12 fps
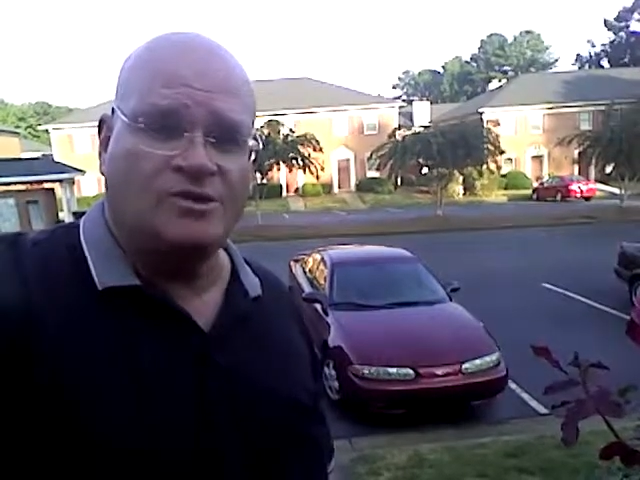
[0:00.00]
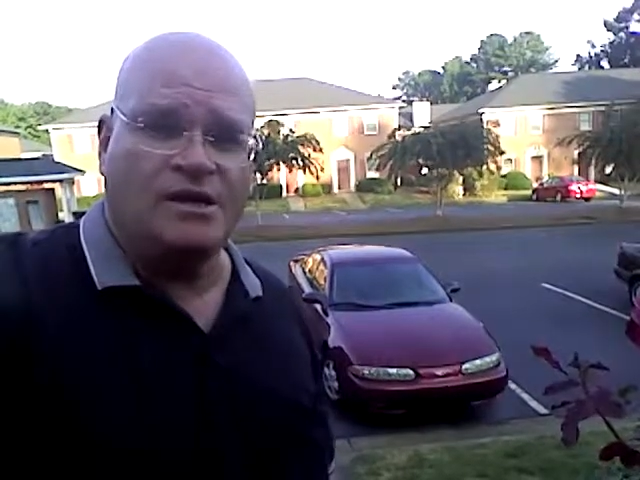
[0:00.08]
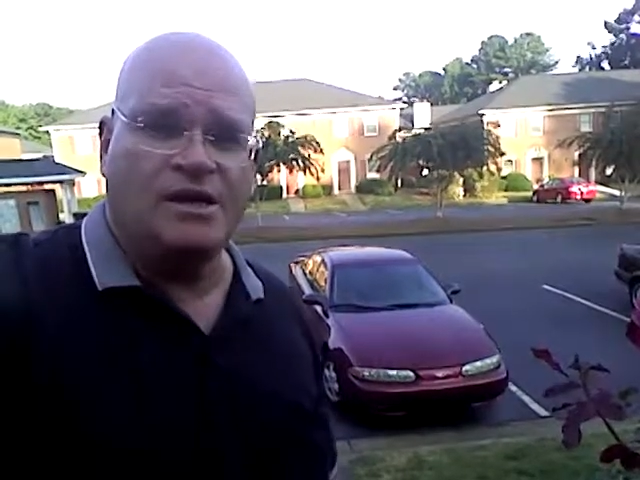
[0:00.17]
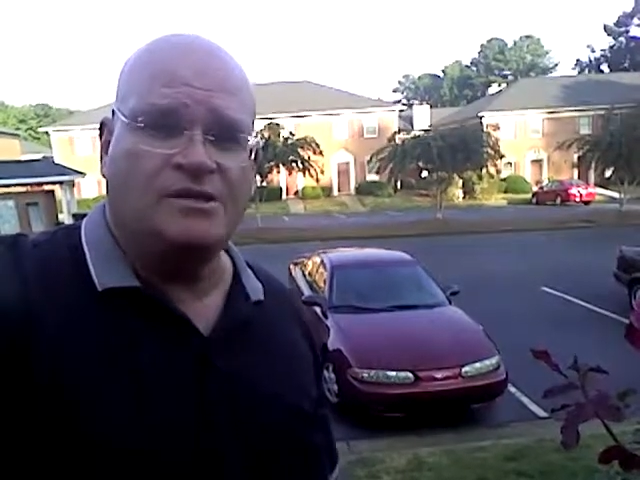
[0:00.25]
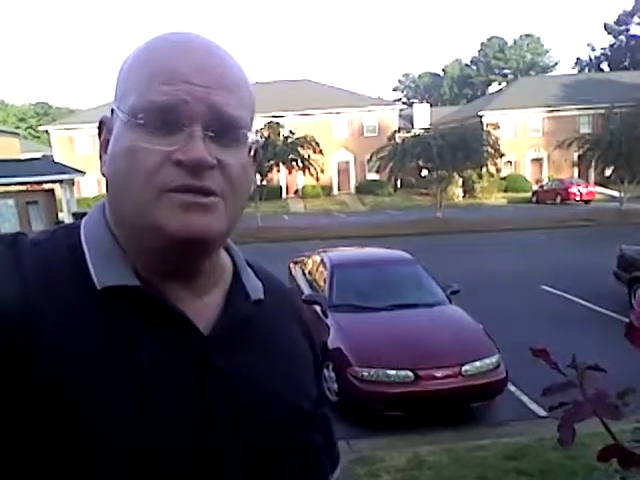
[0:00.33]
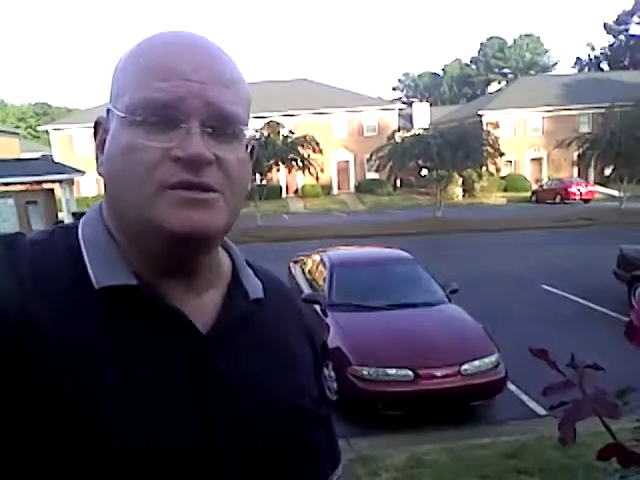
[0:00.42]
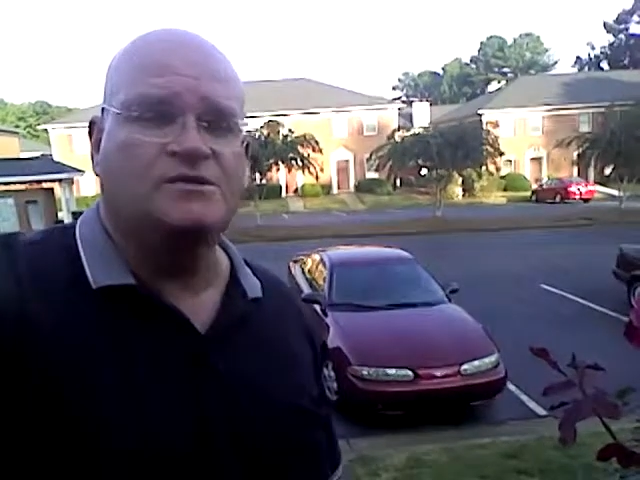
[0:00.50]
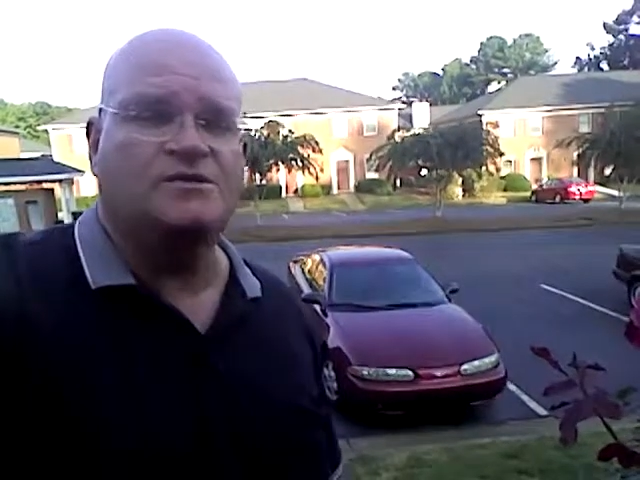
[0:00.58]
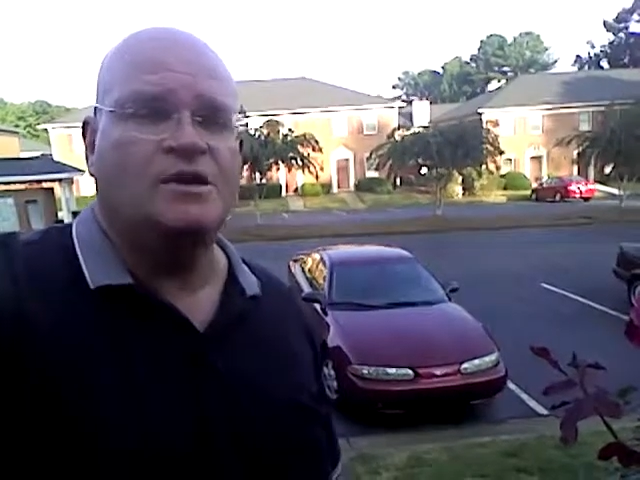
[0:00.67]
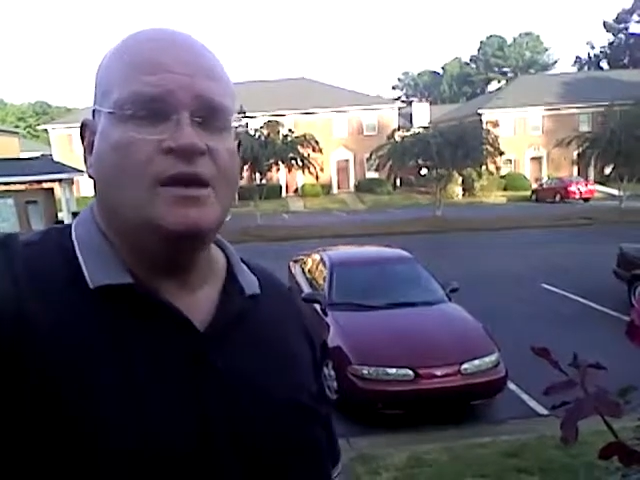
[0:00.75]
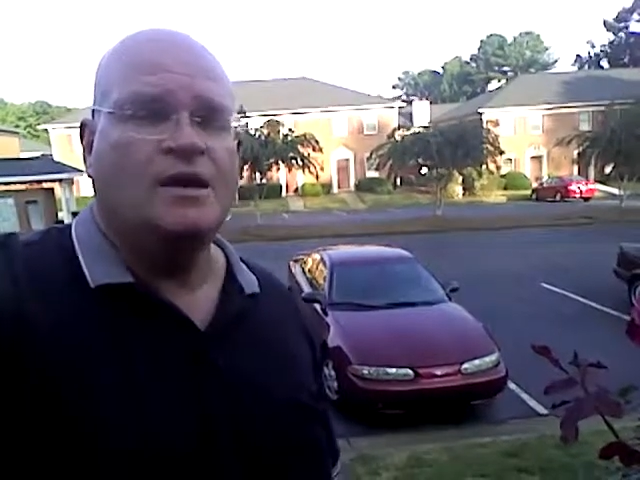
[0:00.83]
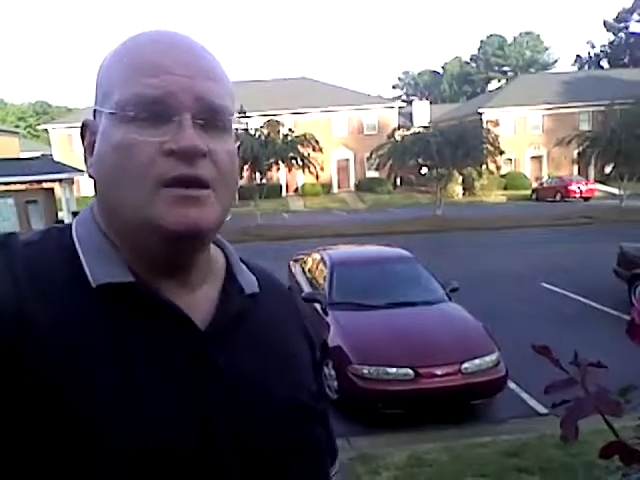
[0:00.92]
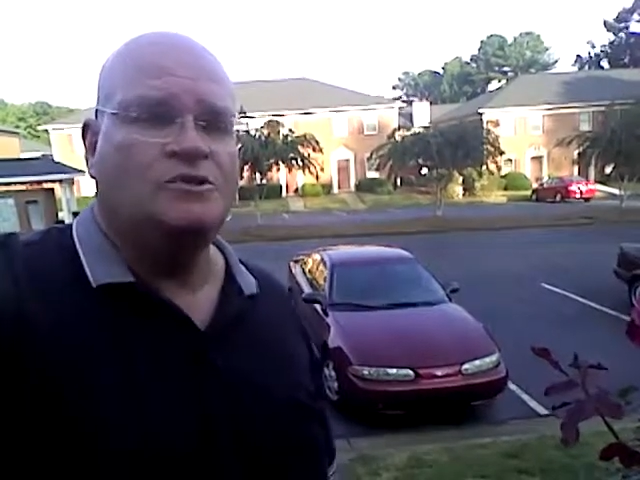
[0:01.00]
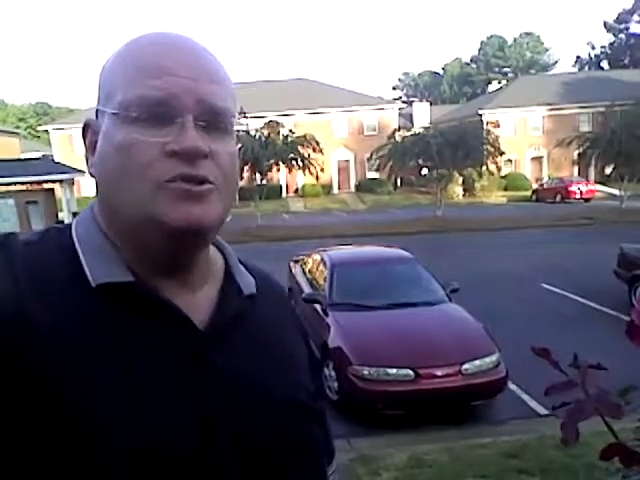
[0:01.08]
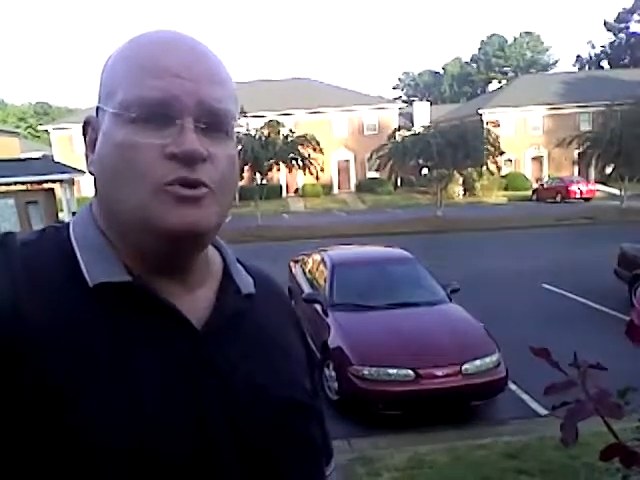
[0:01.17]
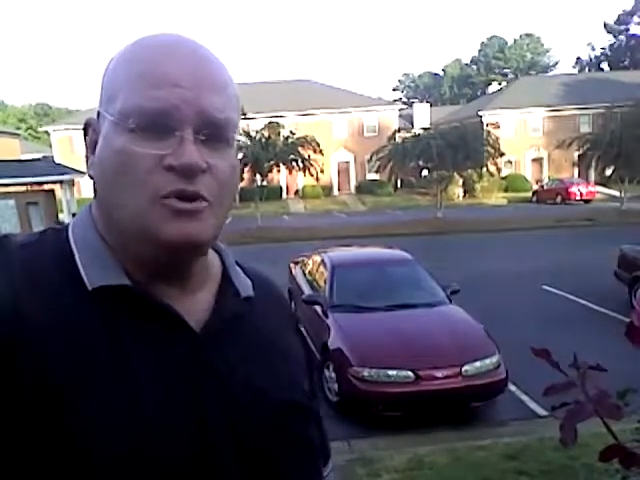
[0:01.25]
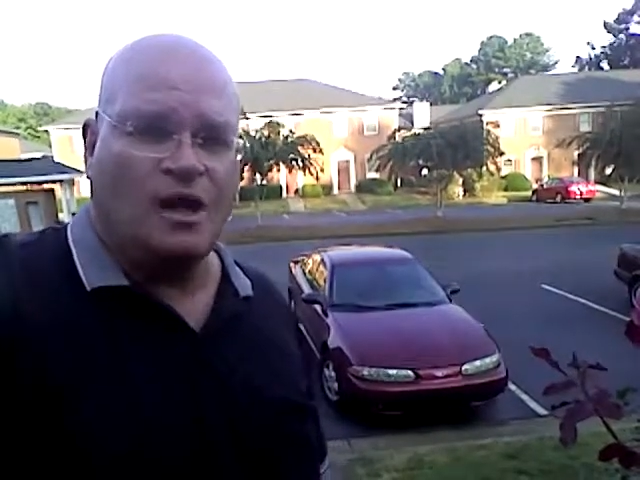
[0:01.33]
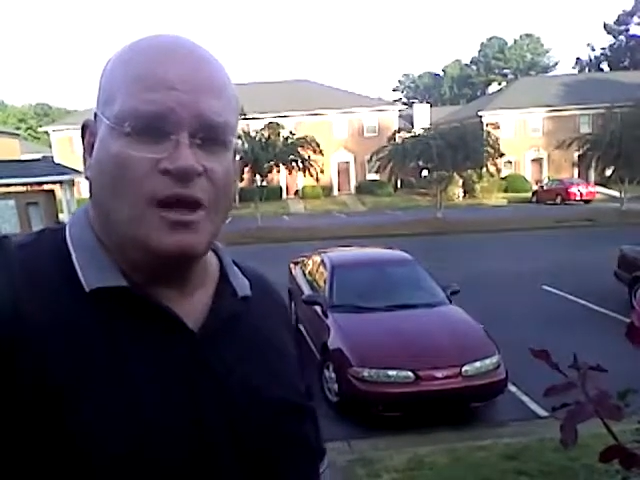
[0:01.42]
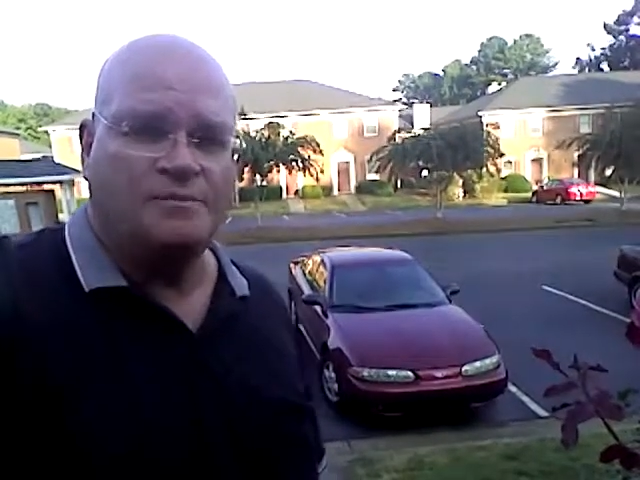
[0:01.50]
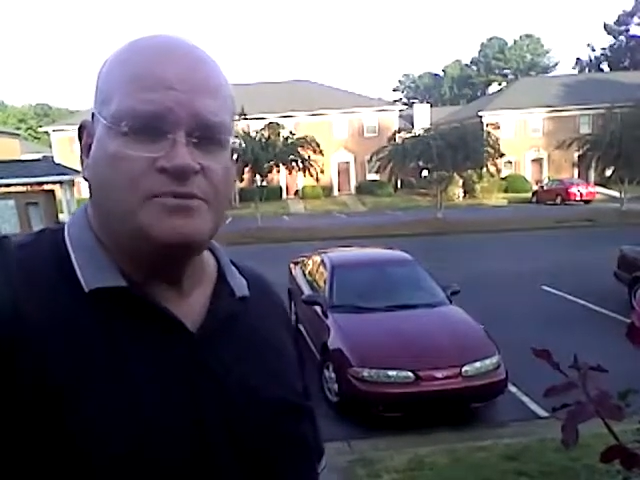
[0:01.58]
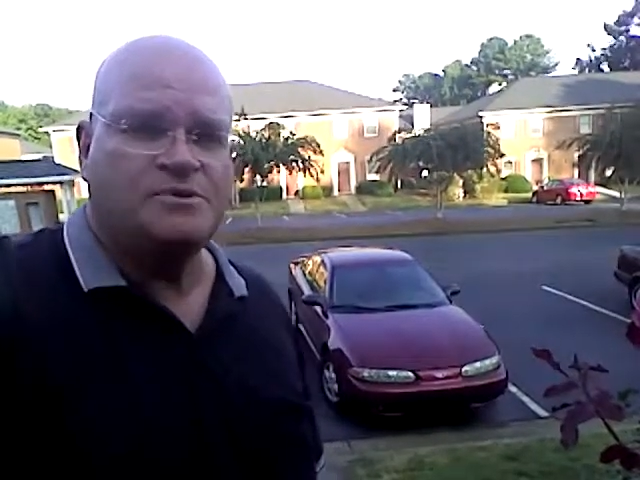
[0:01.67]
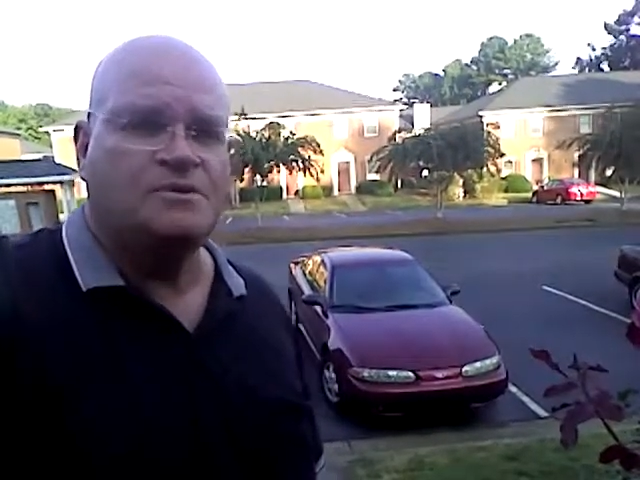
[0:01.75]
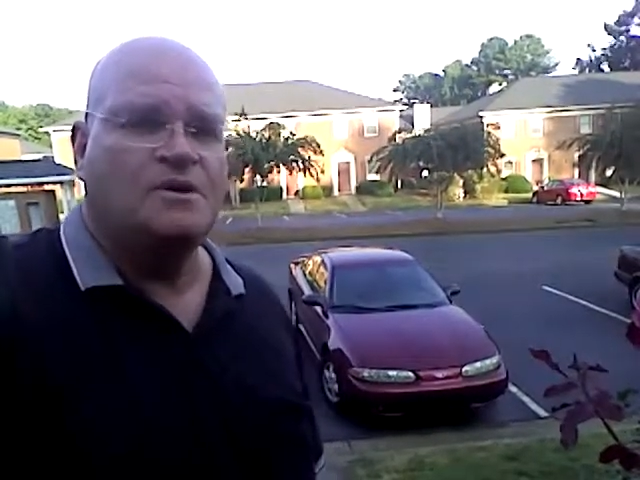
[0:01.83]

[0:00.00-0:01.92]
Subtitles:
changes, tune-ups,